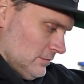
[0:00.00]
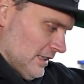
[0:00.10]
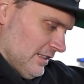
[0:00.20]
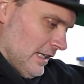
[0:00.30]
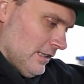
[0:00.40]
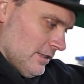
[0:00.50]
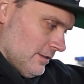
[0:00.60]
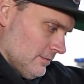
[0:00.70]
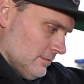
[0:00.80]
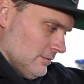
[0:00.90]
Exactly.
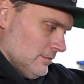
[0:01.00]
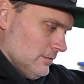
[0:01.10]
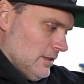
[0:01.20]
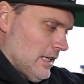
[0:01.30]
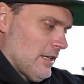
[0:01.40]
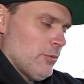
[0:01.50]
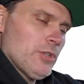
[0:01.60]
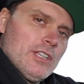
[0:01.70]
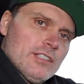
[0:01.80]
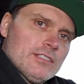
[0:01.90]
And
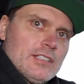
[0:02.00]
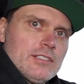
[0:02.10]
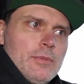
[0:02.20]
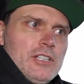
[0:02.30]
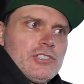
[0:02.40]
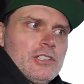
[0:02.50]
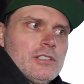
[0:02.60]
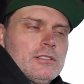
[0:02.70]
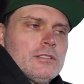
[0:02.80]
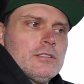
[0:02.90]
with this, as I
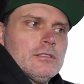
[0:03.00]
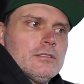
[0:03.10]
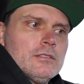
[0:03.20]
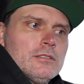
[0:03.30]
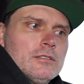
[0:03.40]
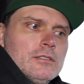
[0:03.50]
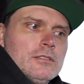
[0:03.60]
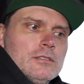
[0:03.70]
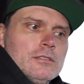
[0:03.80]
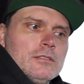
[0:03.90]
mentioned,
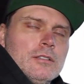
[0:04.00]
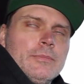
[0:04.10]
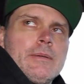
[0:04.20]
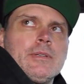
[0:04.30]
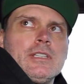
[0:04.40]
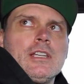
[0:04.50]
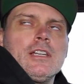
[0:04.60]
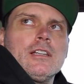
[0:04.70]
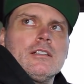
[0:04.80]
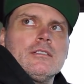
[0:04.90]
maybe in
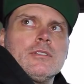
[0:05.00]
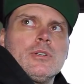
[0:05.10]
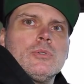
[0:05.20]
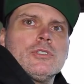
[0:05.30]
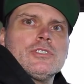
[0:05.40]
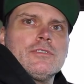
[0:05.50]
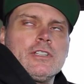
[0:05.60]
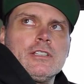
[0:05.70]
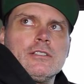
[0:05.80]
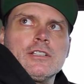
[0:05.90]
the orange
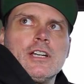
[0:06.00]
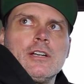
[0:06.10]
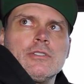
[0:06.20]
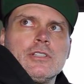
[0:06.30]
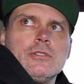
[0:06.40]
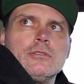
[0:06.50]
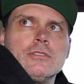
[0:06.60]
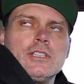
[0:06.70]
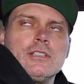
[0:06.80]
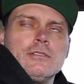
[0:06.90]
video, the car with the
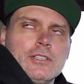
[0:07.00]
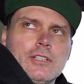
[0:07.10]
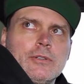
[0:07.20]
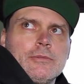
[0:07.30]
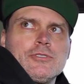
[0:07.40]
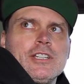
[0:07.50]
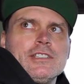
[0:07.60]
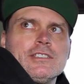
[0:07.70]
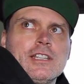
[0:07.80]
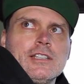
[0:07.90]
you know what I'm trying to
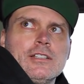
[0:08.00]
say.